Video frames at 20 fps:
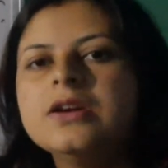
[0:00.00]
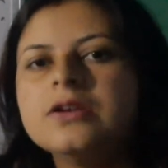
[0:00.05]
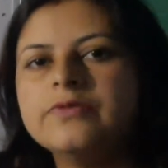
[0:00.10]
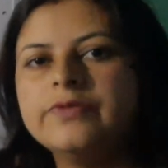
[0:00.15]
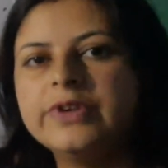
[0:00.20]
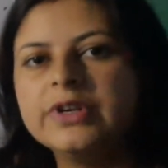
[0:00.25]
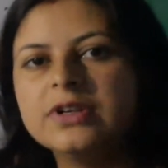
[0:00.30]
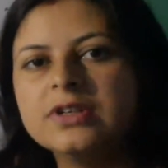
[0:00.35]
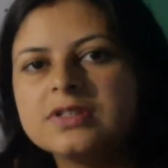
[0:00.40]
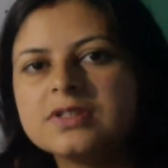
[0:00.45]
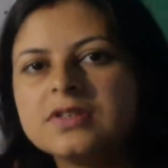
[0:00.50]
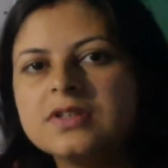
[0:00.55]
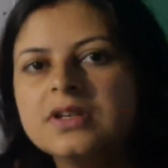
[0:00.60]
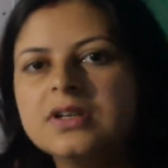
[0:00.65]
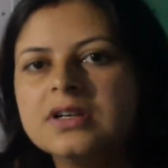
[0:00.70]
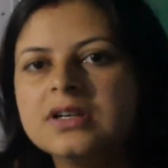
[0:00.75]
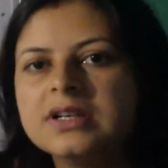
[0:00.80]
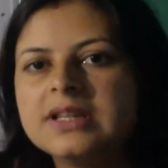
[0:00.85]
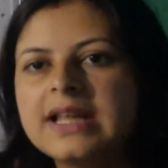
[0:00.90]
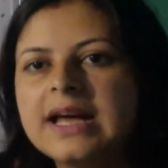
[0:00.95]
We also
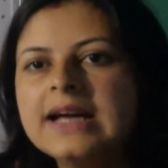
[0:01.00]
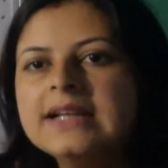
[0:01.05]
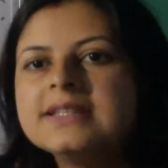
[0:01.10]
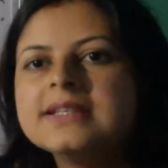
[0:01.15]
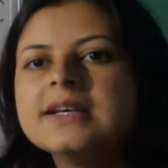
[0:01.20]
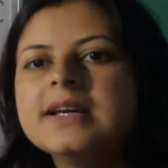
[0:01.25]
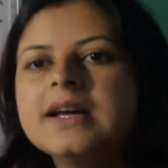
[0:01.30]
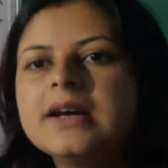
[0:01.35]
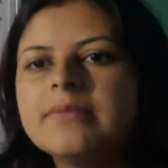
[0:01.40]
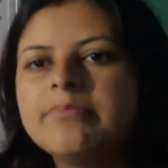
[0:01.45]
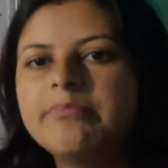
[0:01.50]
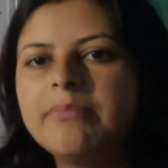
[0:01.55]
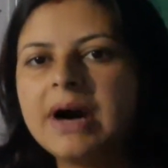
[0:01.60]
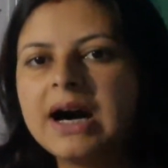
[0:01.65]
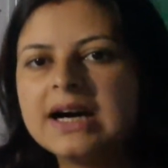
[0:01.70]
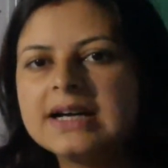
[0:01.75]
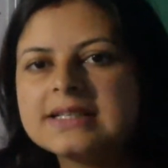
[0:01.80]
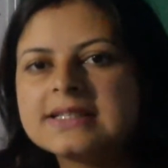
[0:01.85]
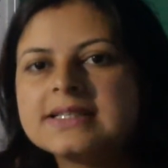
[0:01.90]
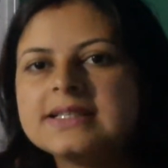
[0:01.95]
learned that
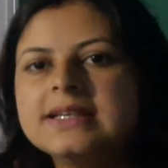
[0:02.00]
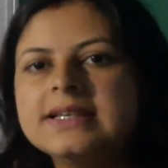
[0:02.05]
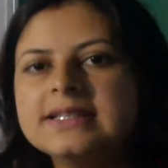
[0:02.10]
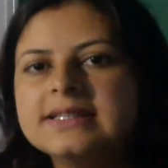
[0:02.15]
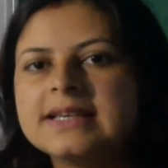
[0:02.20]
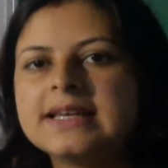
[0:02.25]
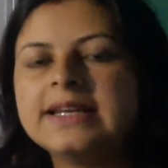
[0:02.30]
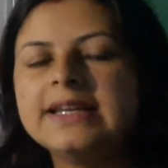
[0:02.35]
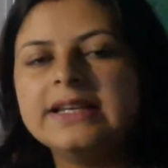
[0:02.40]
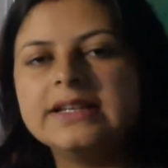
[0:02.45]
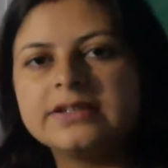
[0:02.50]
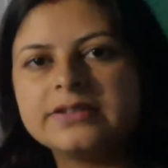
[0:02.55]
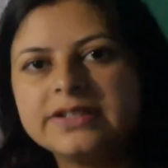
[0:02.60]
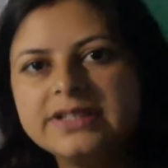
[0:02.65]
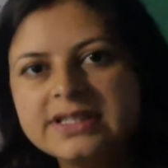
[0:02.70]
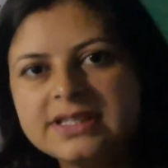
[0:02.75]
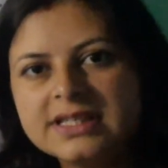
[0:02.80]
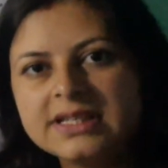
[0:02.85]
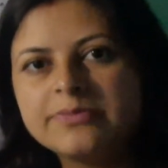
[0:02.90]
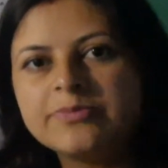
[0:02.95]
mass is an
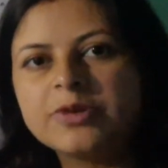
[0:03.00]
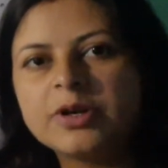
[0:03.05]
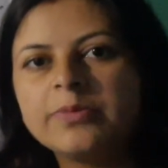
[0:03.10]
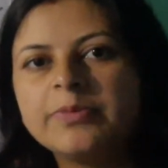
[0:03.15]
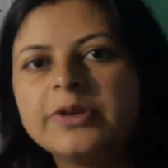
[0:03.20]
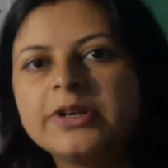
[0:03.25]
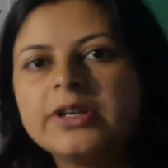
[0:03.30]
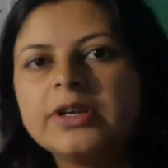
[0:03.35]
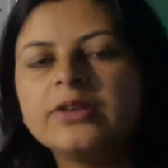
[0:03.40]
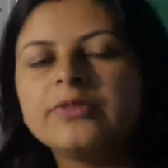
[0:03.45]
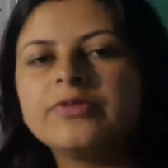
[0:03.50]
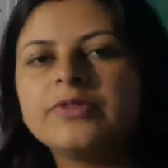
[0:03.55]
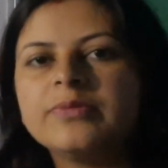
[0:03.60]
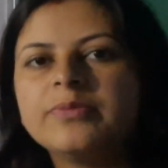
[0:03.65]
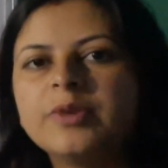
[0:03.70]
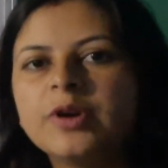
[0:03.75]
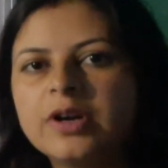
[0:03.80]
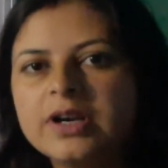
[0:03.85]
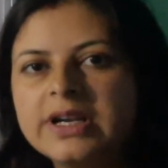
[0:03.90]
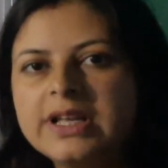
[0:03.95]
intrinsic property of a
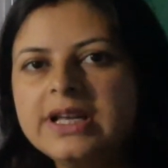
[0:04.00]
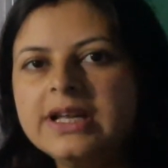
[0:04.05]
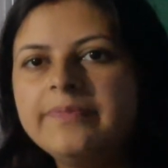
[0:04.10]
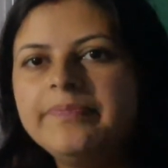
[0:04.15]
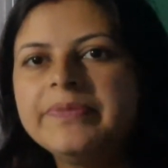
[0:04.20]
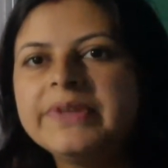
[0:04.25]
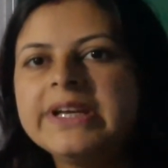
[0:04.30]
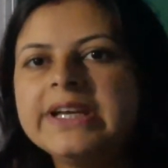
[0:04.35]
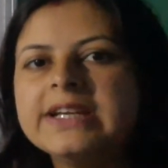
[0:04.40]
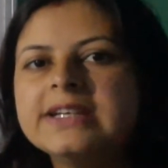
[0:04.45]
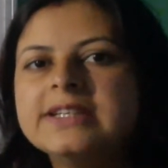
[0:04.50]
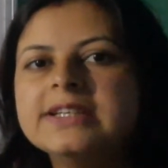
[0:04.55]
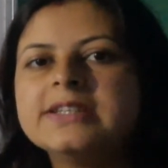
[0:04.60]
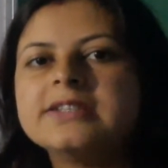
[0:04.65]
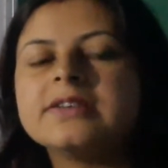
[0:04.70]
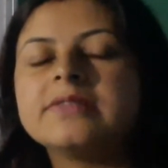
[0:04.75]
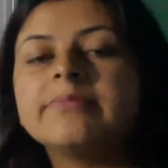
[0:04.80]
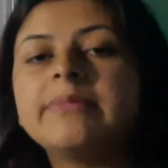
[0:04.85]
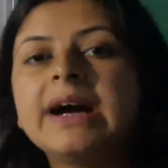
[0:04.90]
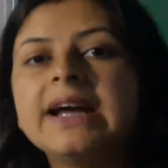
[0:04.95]
body. It
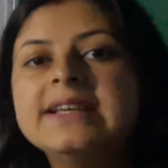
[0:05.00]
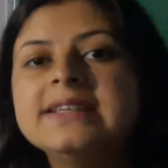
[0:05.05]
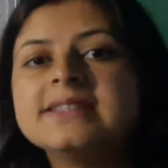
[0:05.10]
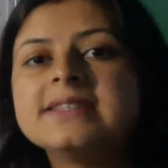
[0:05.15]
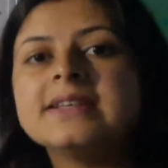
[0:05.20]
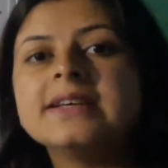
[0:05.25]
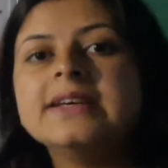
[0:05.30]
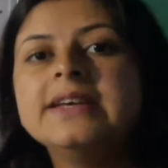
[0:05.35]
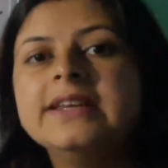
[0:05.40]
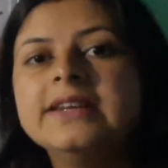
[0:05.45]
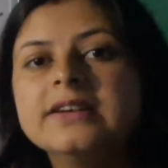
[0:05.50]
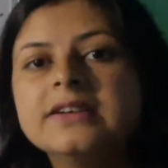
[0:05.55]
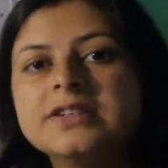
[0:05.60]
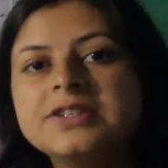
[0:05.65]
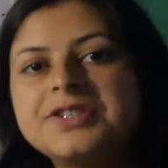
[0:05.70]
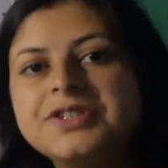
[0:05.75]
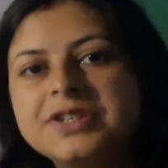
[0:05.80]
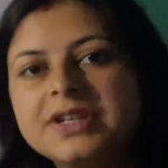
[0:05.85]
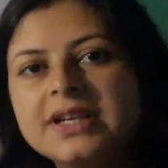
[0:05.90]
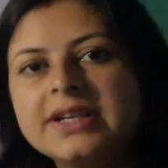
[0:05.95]
determines the
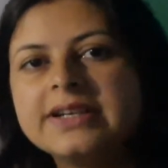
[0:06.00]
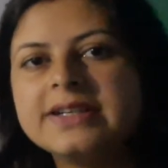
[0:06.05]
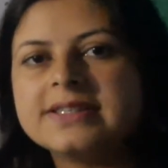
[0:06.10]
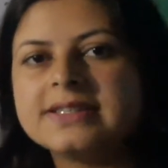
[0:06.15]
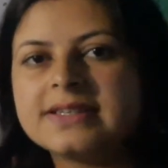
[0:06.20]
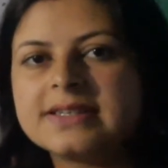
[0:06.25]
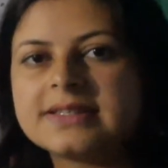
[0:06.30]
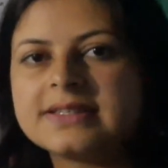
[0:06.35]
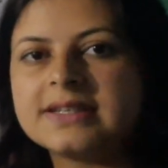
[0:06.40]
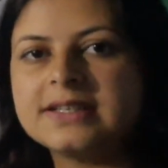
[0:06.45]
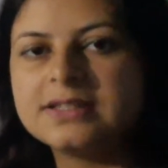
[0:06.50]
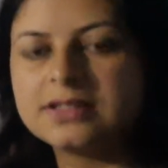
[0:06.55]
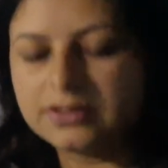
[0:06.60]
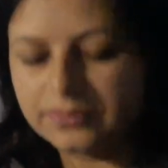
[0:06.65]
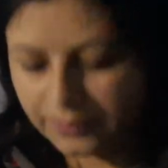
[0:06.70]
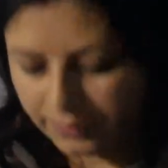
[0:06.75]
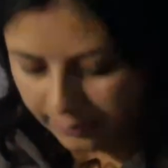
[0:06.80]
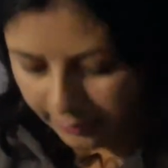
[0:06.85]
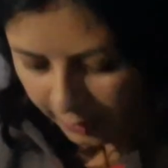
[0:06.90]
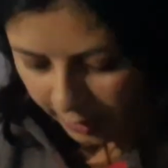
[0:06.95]
inertial resistance
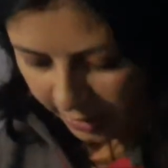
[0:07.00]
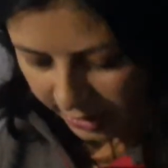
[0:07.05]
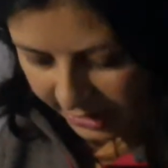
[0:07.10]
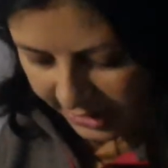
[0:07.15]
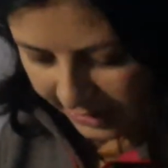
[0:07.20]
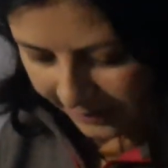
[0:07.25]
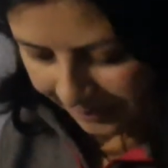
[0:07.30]
of a body.